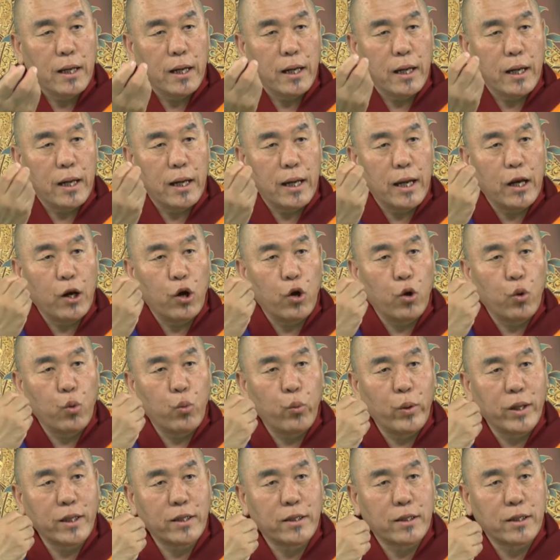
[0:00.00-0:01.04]
along
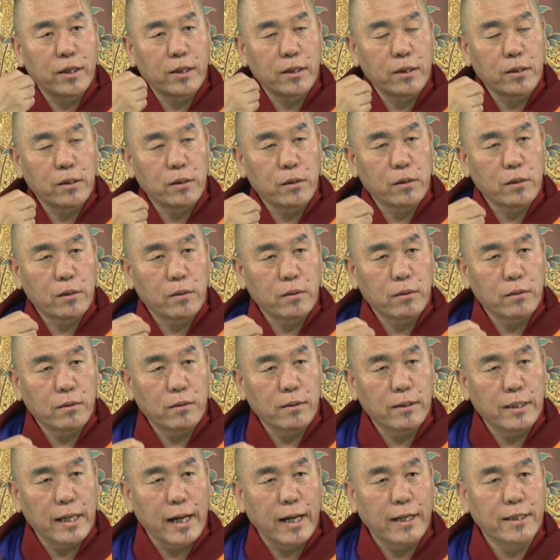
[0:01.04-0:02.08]
with
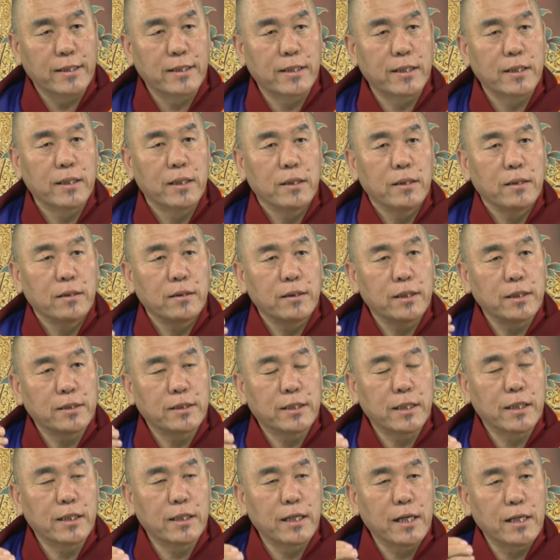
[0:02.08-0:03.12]
that the
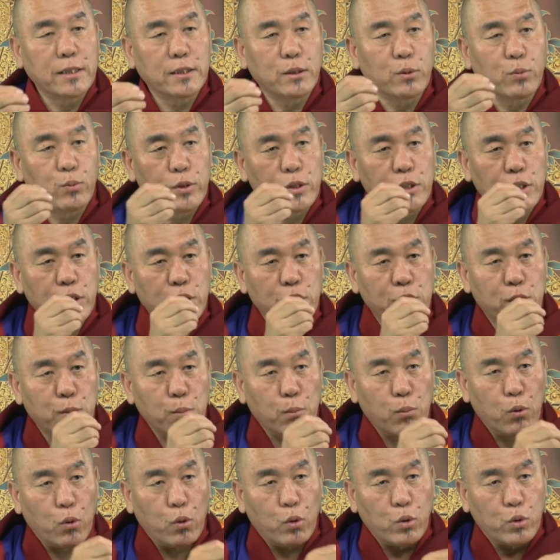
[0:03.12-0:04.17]
sickness which is
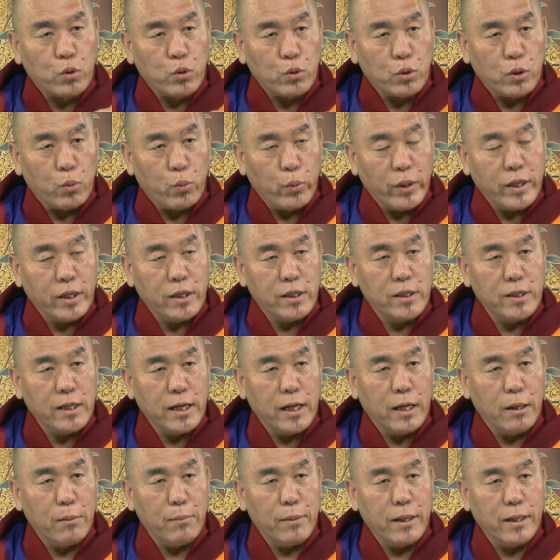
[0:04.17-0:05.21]
more to the wind
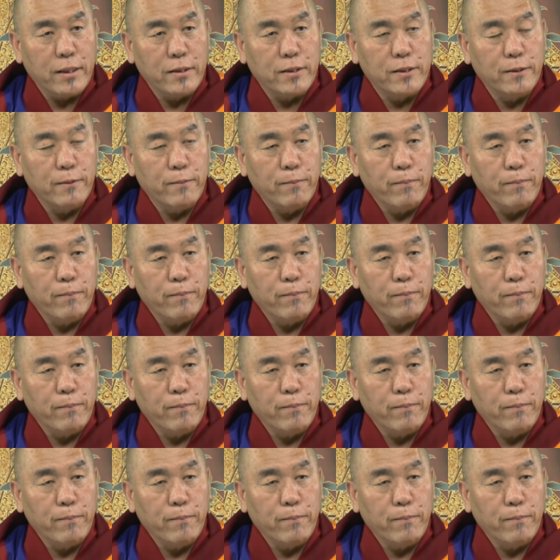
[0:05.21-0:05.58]
element.